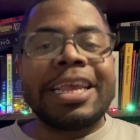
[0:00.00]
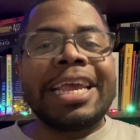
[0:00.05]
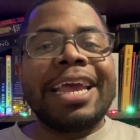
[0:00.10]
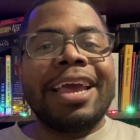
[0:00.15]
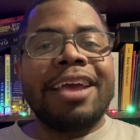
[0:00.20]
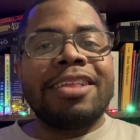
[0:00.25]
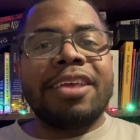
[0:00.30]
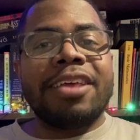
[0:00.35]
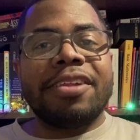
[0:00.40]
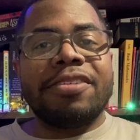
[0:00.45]

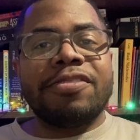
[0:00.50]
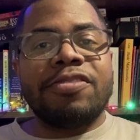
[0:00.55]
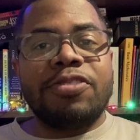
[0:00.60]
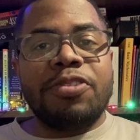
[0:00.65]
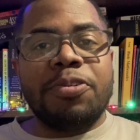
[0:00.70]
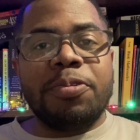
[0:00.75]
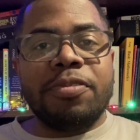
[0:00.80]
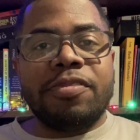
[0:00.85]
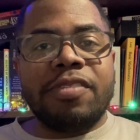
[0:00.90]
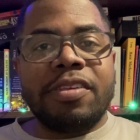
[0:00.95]
and that is
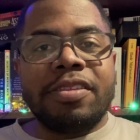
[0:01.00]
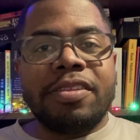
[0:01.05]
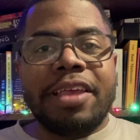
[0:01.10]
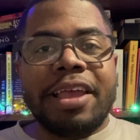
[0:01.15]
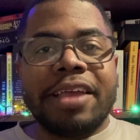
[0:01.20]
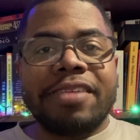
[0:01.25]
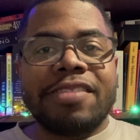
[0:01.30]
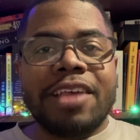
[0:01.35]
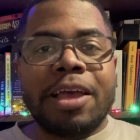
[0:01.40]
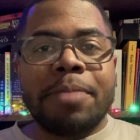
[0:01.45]
using the
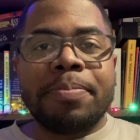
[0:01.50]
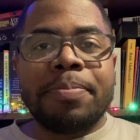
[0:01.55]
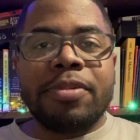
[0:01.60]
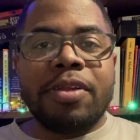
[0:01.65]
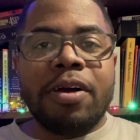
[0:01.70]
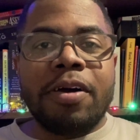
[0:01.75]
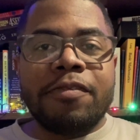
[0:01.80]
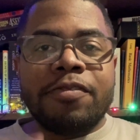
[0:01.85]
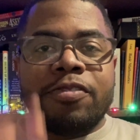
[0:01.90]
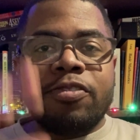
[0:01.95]
example
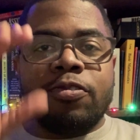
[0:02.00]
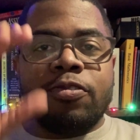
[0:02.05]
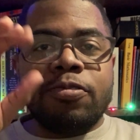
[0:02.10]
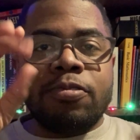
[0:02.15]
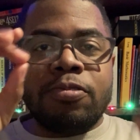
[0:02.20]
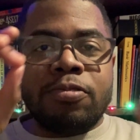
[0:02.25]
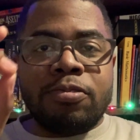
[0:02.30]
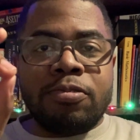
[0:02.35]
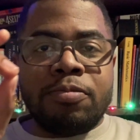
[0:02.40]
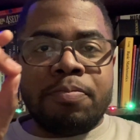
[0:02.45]
of
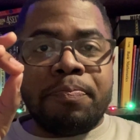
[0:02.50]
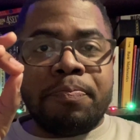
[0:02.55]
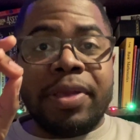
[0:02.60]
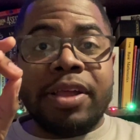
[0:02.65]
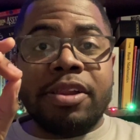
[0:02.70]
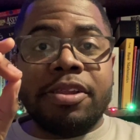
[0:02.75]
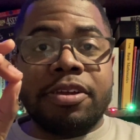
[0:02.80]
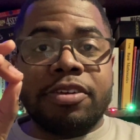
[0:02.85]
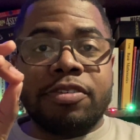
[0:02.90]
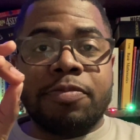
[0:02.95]
two
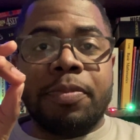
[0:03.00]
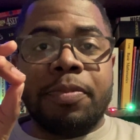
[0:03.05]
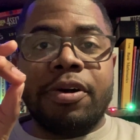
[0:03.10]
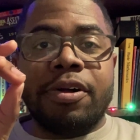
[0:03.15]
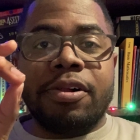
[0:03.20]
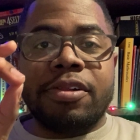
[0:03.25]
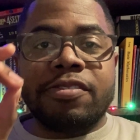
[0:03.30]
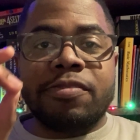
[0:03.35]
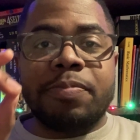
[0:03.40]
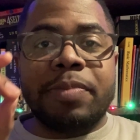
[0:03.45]
billiard
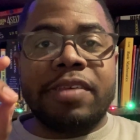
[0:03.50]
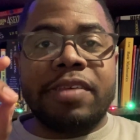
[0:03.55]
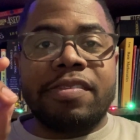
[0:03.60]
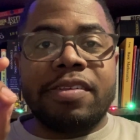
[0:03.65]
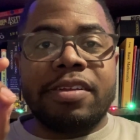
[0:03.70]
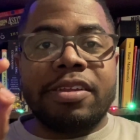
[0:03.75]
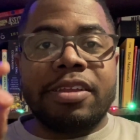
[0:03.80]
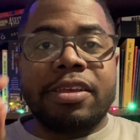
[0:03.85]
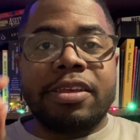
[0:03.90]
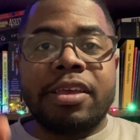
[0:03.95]
balls
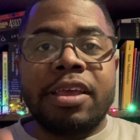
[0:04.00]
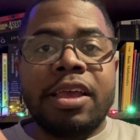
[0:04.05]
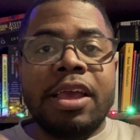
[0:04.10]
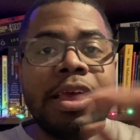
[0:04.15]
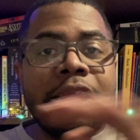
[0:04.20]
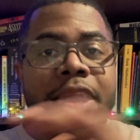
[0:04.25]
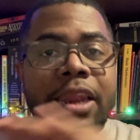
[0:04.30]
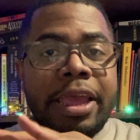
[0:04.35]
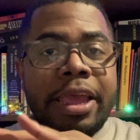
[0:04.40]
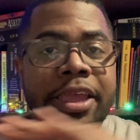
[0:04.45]
basically
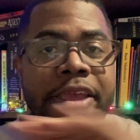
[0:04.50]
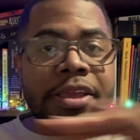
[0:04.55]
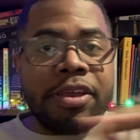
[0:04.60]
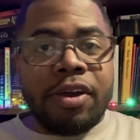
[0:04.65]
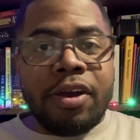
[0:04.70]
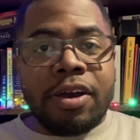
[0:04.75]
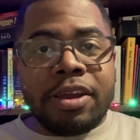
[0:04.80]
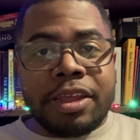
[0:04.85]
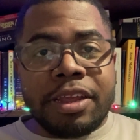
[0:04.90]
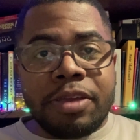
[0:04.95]
laying
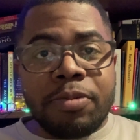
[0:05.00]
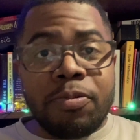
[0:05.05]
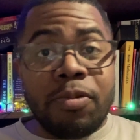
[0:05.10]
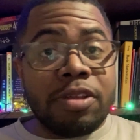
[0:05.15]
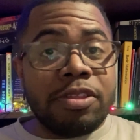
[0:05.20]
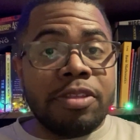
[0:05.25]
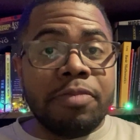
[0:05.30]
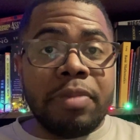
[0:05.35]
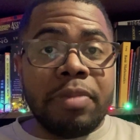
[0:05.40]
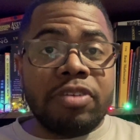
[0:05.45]
on a
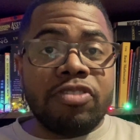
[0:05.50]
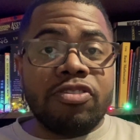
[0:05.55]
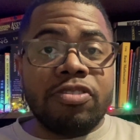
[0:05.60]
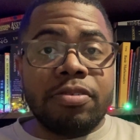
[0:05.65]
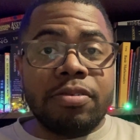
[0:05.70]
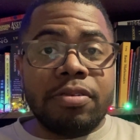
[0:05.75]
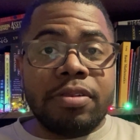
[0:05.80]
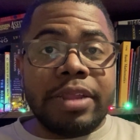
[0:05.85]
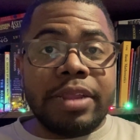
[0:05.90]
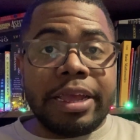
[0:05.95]

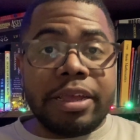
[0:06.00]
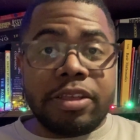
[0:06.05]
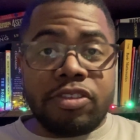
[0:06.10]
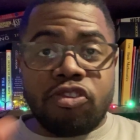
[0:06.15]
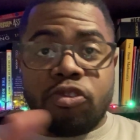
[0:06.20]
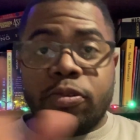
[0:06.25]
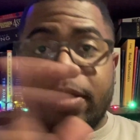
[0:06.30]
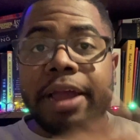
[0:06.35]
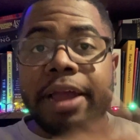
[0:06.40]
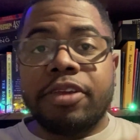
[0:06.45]
one-dimensional
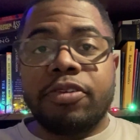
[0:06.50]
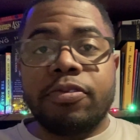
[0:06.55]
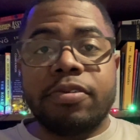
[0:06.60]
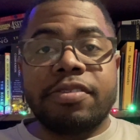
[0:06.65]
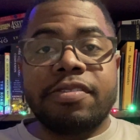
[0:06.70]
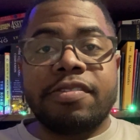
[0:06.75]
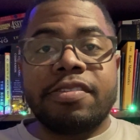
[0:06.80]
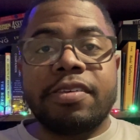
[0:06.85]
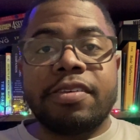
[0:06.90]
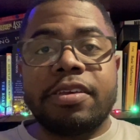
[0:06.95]
track, you
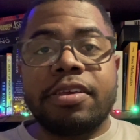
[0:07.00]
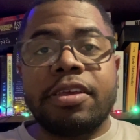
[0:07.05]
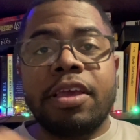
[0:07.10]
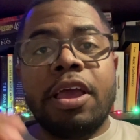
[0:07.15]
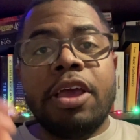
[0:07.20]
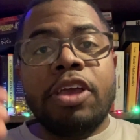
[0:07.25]
could say.